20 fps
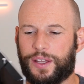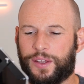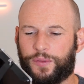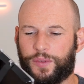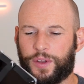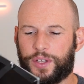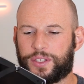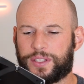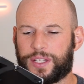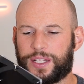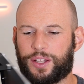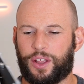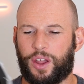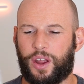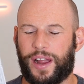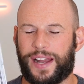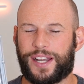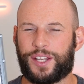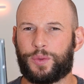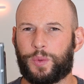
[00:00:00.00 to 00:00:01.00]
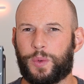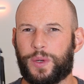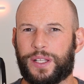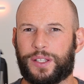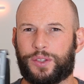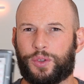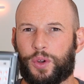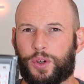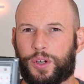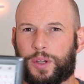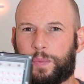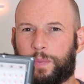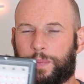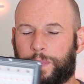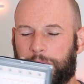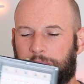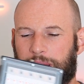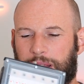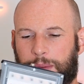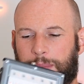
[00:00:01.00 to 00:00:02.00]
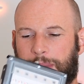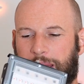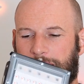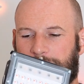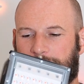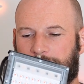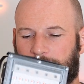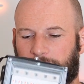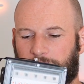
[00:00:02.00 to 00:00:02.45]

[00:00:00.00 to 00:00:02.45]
Firstly, though, I just want to talk a bit about this